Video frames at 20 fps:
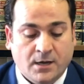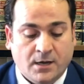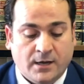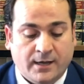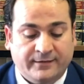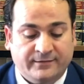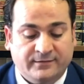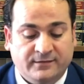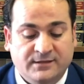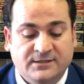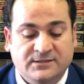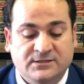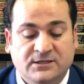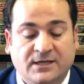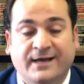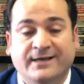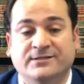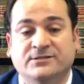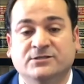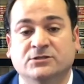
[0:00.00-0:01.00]
at least
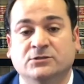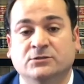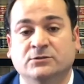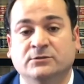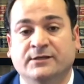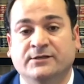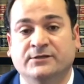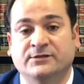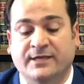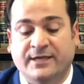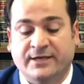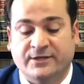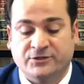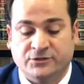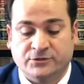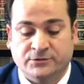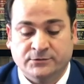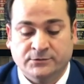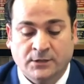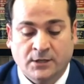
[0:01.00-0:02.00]
high school
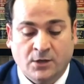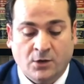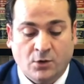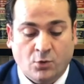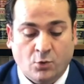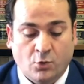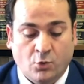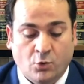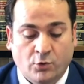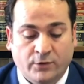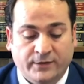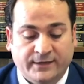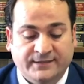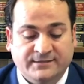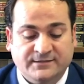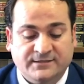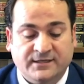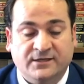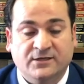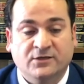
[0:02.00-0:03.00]
education or
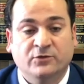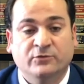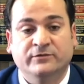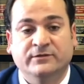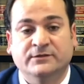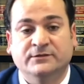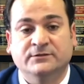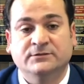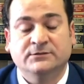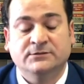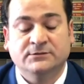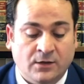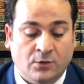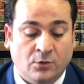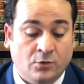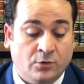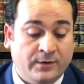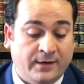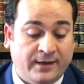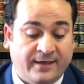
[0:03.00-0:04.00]
its equivalent,
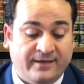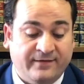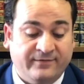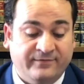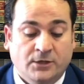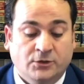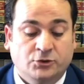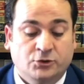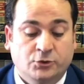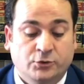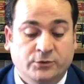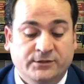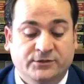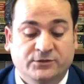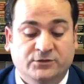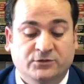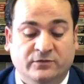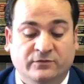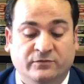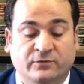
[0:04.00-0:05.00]
or have 2
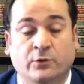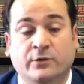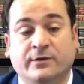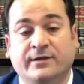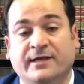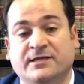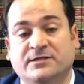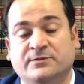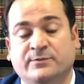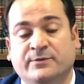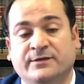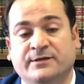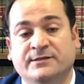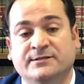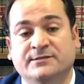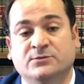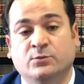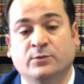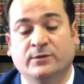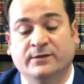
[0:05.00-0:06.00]
years of work
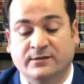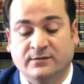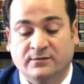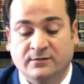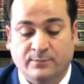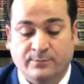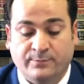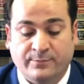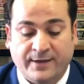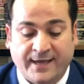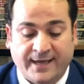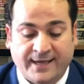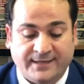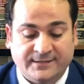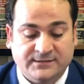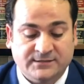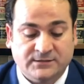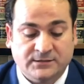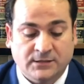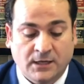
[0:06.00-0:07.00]
experience within the
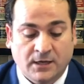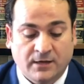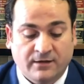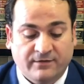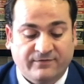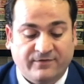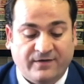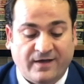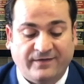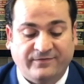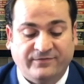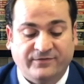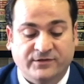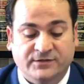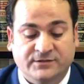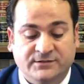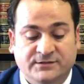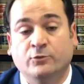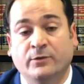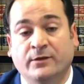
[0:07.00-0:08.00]
past 5
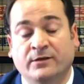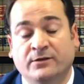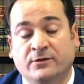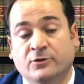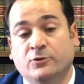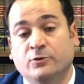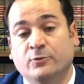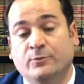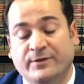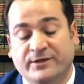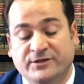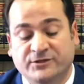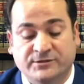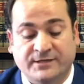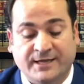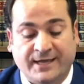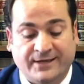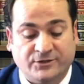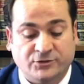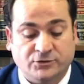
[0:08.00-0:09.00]
years in
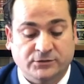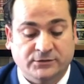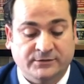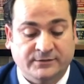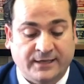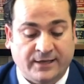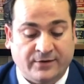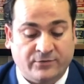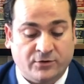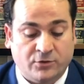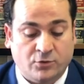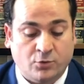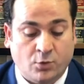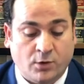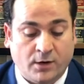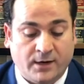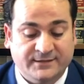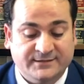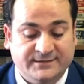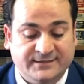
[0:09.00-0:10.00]
occupation, actually, that
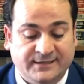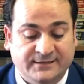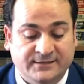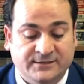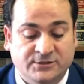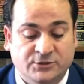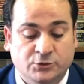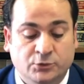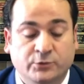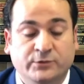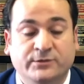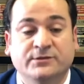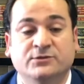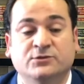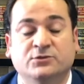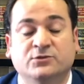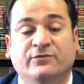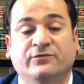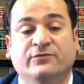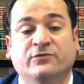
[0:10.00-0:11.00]
requires at least 2
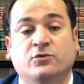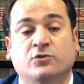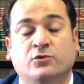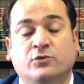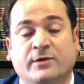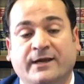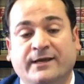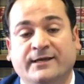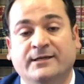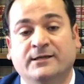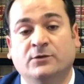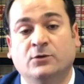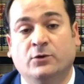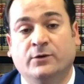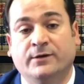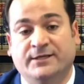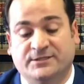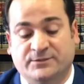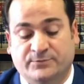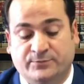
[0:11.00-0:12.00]
years of training
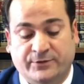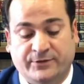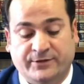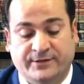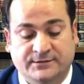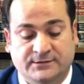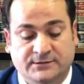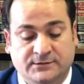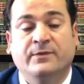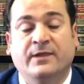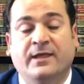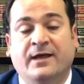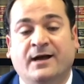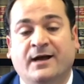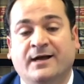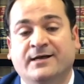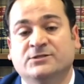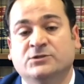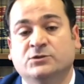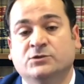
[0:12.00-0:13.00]
or experience. A
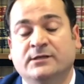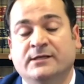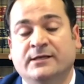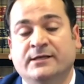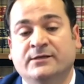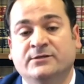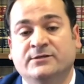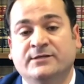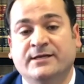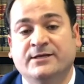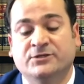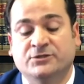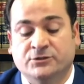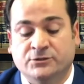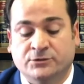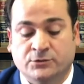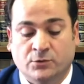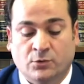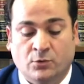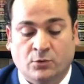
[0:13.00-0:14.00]
high school
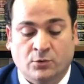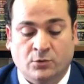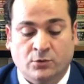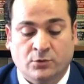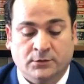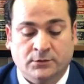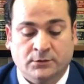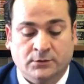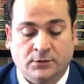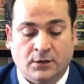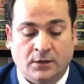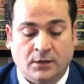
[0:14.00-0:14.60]
education or